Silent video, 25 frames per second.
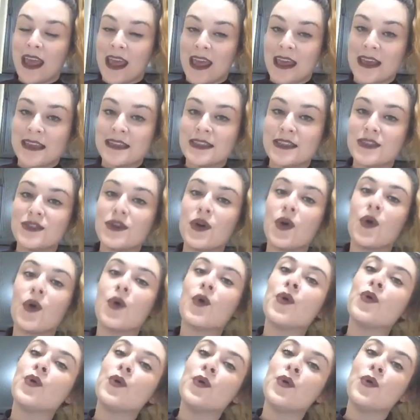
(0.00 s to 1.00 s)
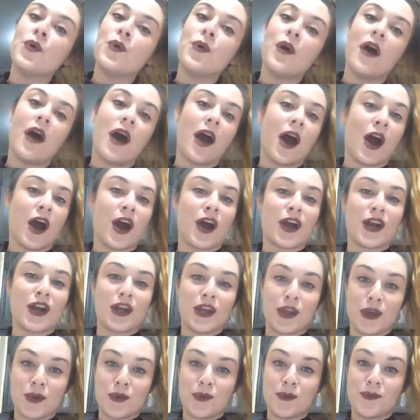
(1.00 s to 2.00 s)
is, who are
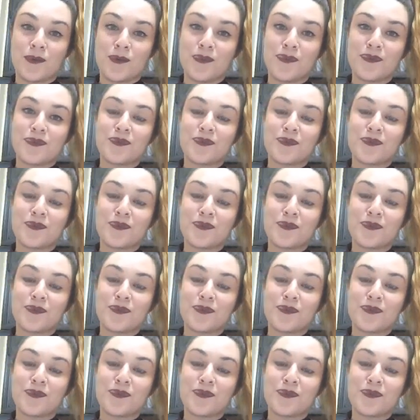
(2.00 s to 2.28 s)
you?